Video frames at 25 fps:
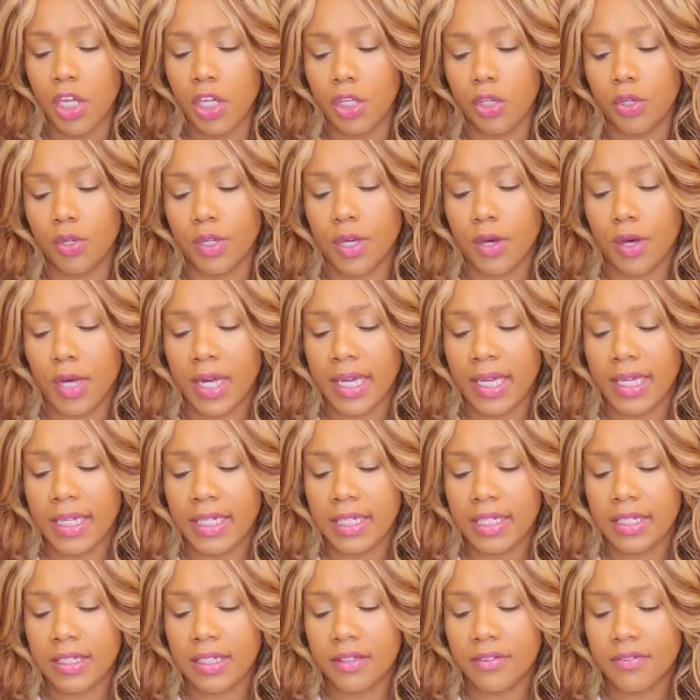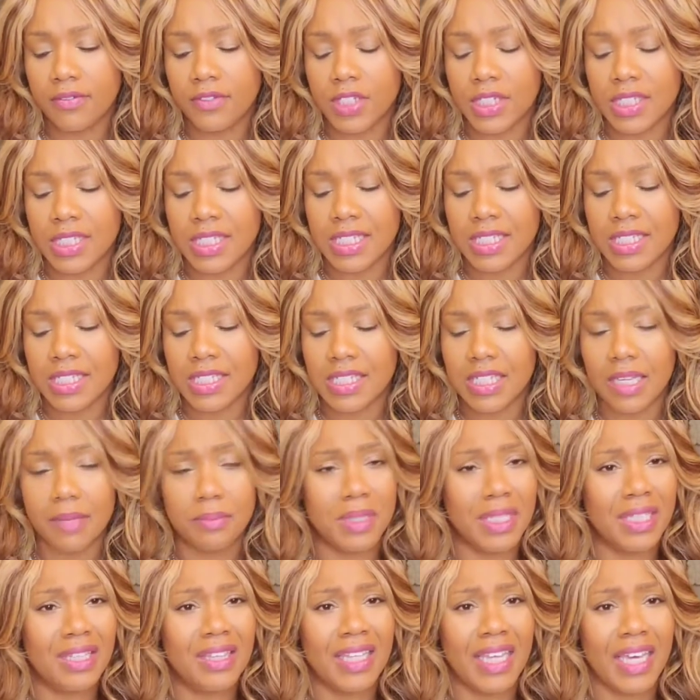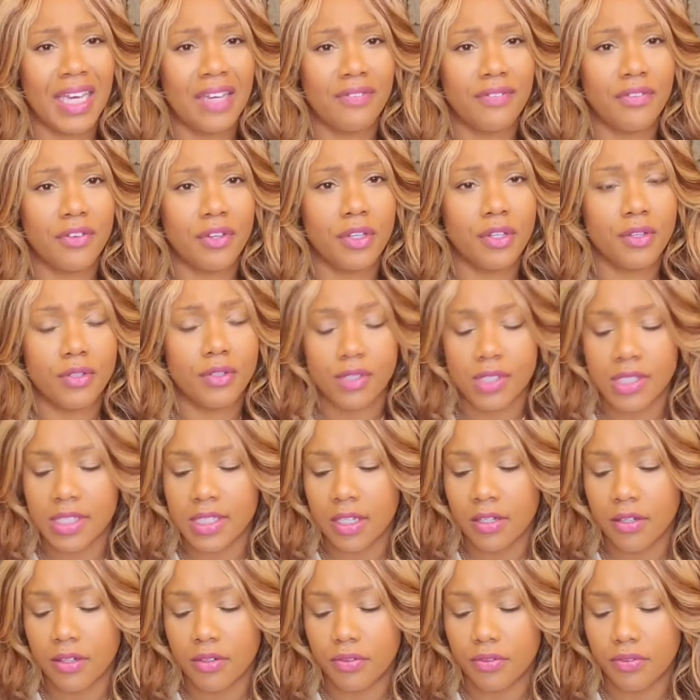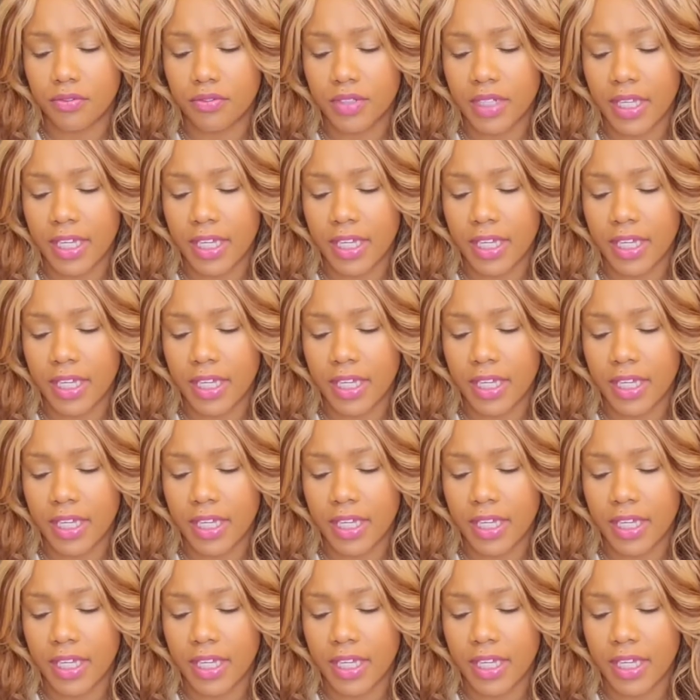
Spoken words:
you're kind of just accepting that for yourself.